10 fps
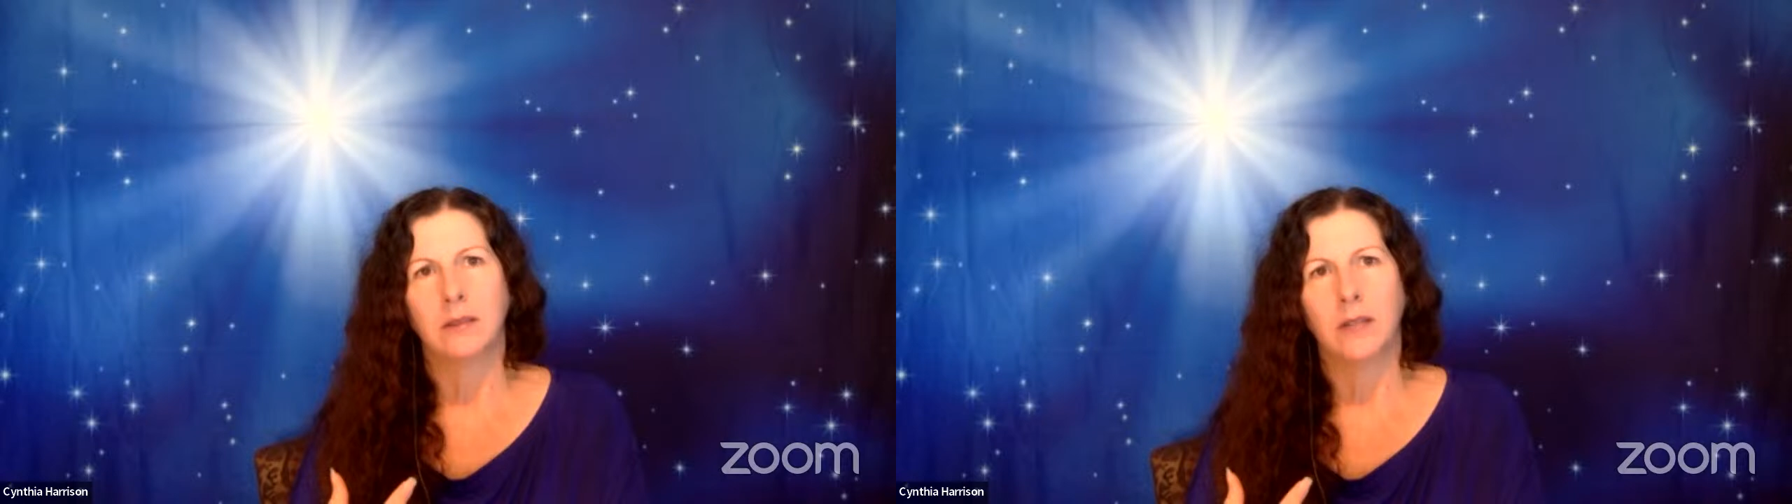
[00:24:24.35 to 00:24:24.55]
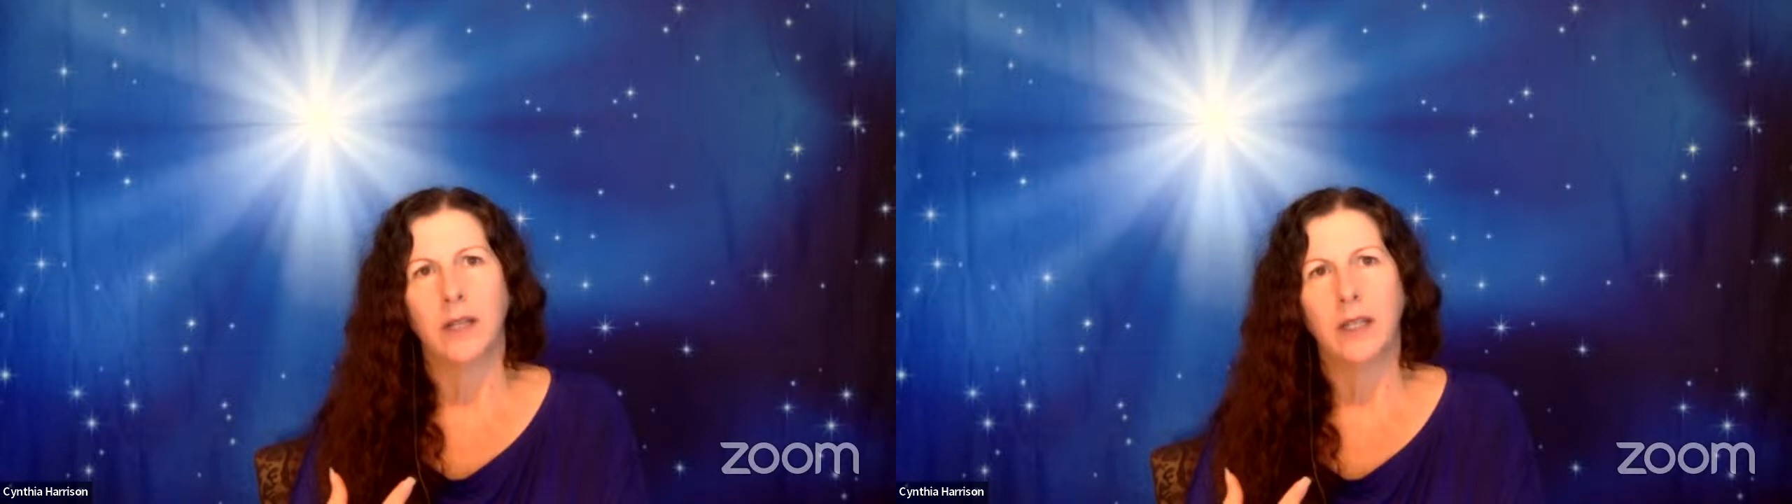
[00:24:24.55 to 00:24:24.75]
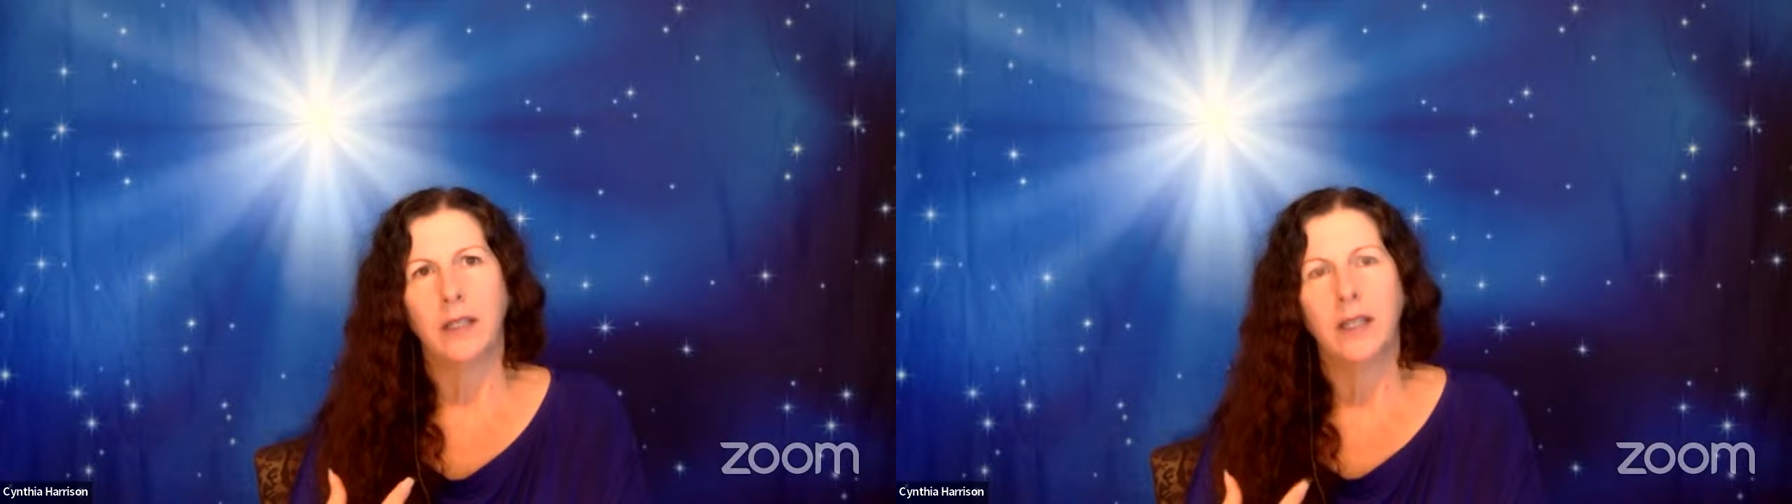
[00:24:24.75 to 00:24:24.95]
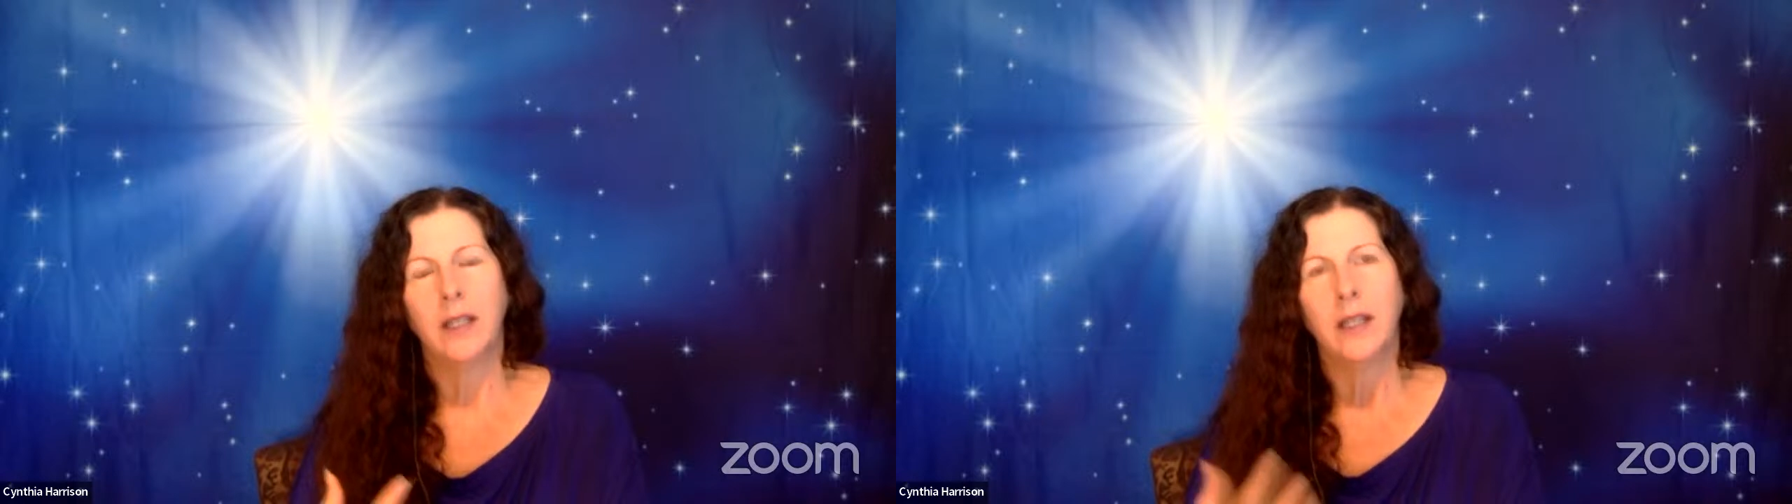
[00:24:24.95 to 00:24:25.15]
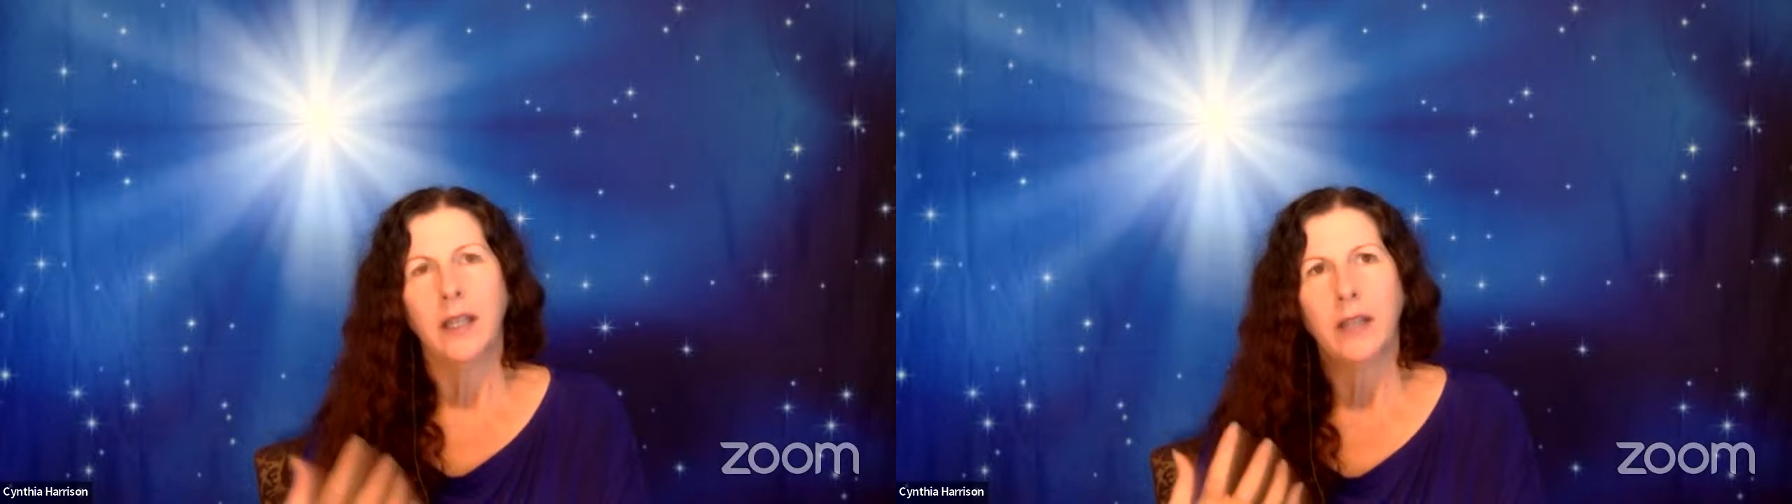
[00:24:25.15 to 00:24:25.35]
right?
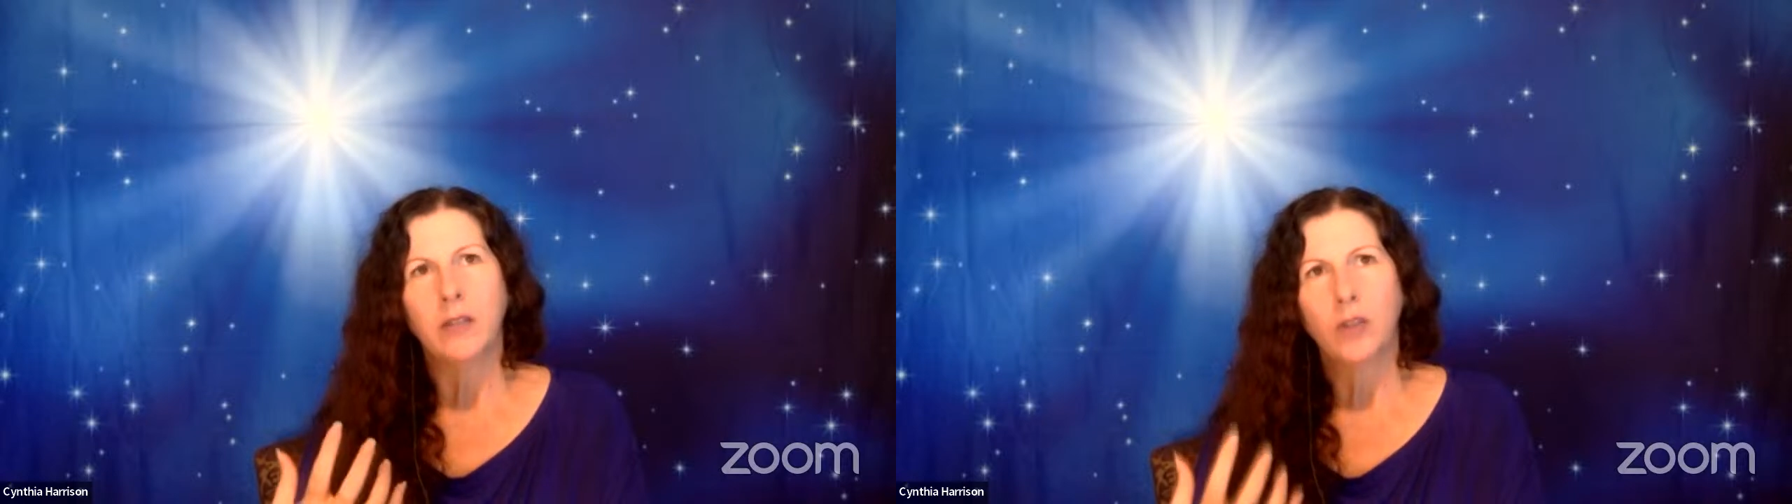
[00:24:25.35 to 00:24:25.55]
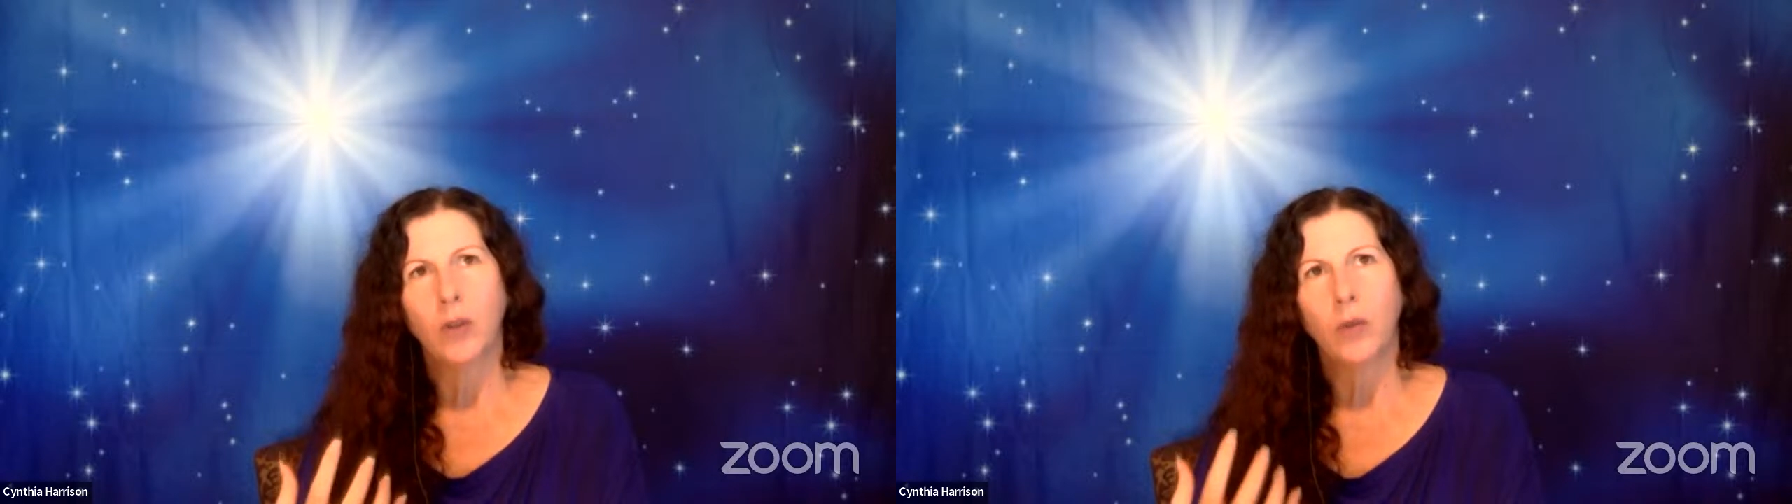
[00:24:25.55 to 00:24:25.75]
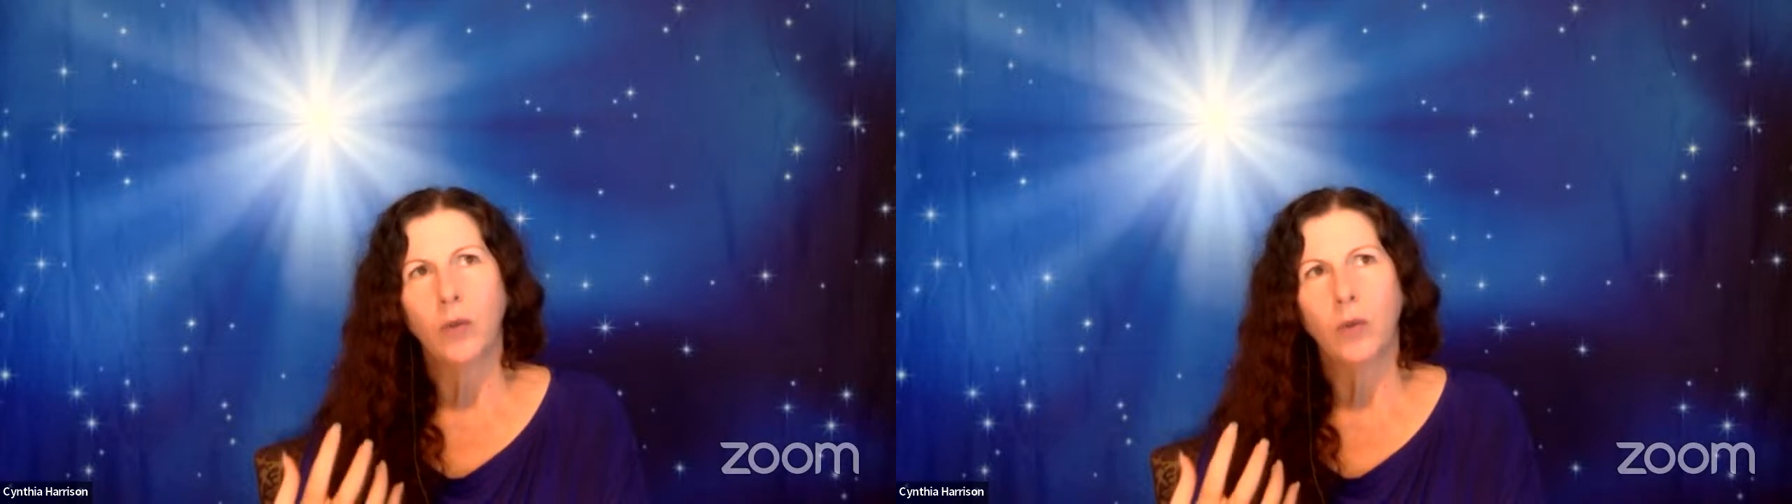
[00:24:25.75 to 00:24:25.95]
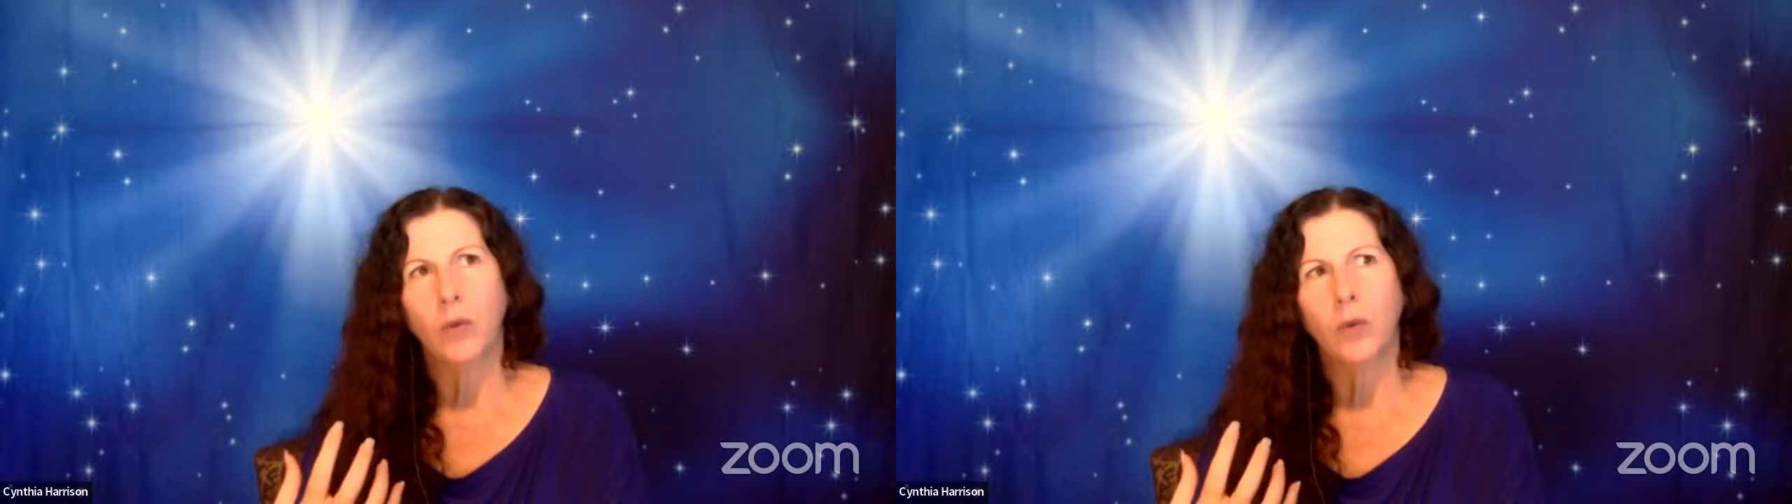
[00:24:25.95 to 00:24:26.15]
And so